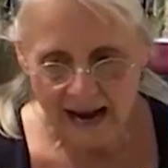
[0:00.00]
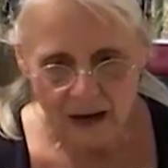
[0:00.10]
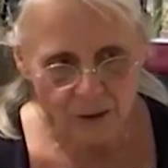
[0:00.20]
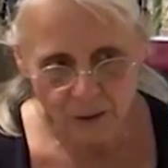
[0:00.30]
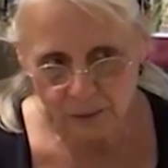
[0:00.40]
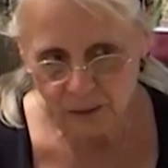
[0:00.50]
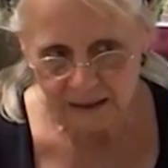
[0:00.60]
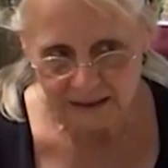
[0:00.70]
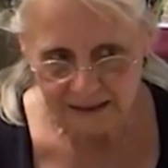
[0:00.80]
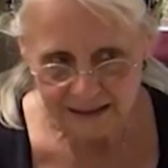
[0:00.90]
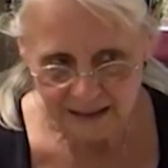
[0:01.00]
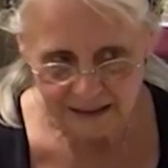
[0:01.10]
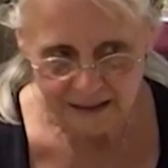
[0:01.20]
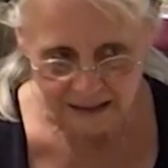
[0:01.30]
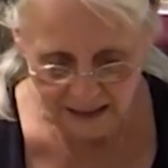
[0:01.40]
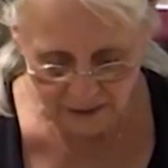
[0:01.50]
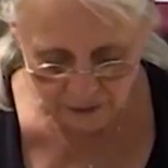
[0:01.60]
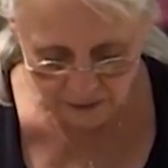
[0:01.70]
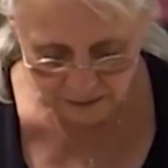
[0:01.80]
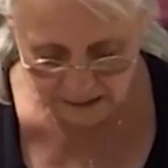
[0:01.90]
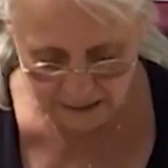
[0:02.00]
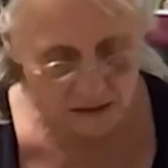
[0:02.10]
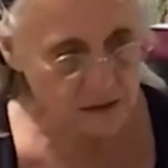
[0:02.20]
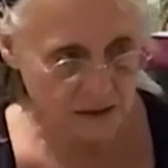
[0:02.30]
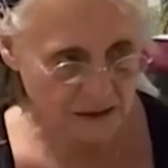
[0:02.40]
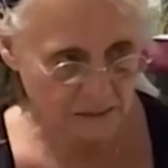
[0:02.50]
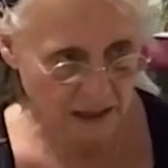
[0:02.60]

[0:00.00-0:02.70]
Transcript: how they're putting these things together is just